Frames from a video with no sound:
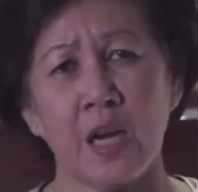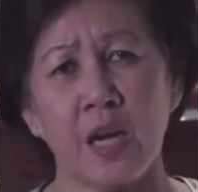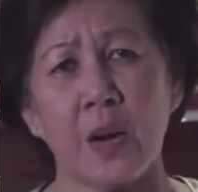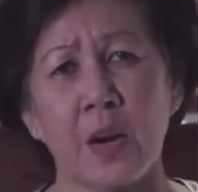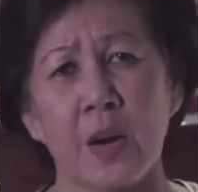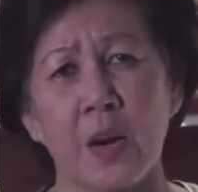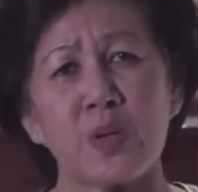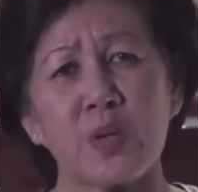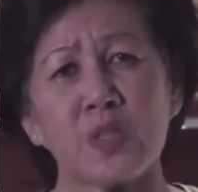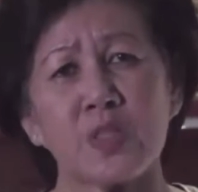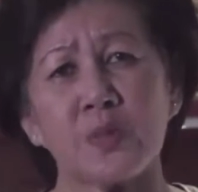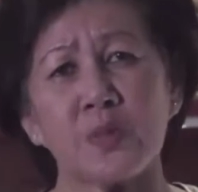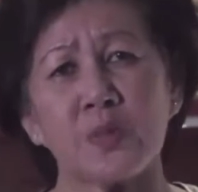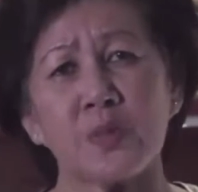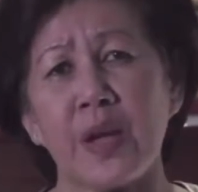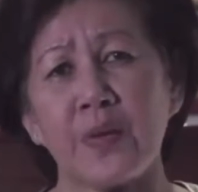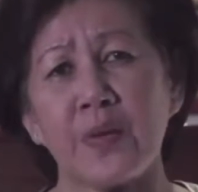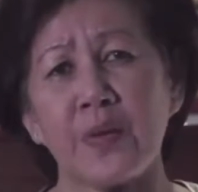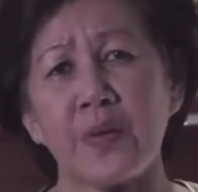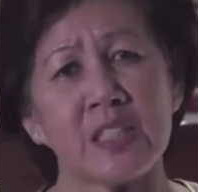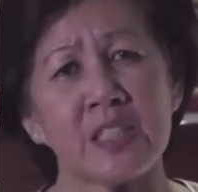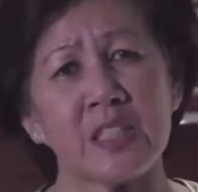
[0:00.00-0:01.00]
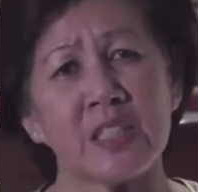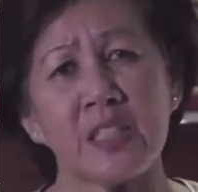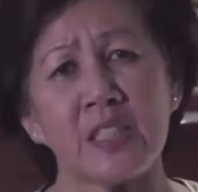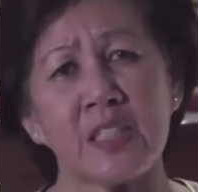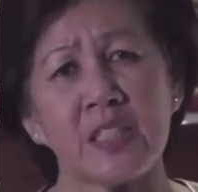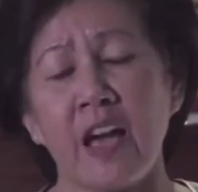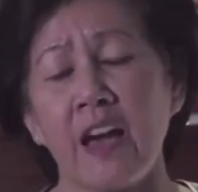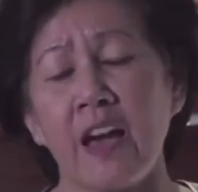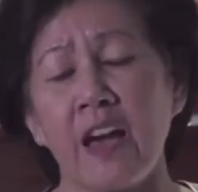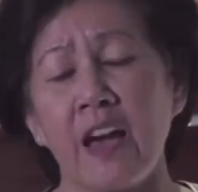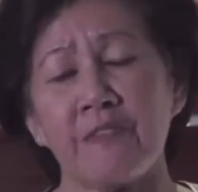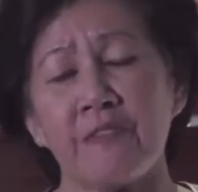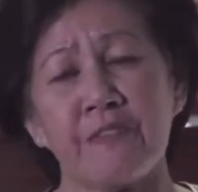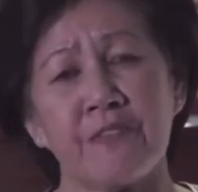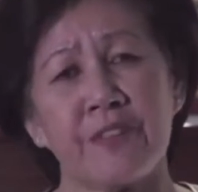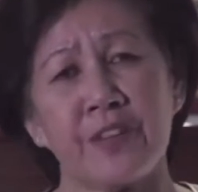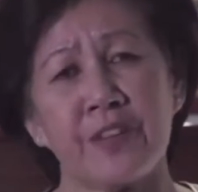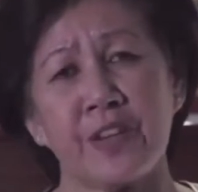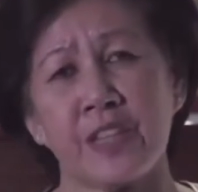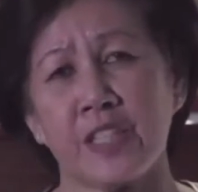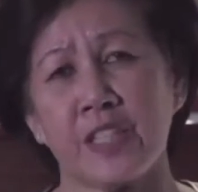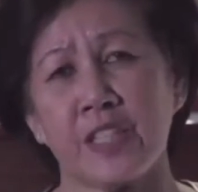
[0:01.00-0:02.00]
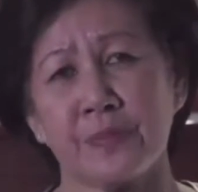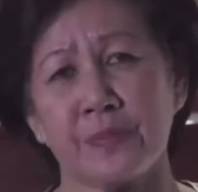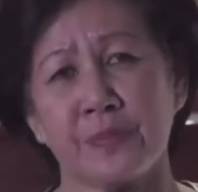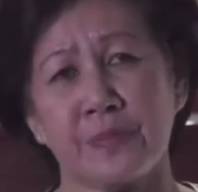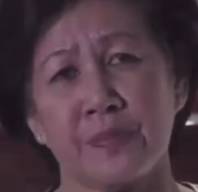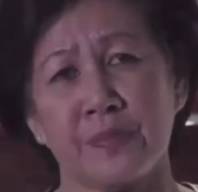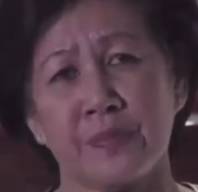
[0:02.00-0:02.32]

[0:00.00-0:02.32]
prosperity, and freedom.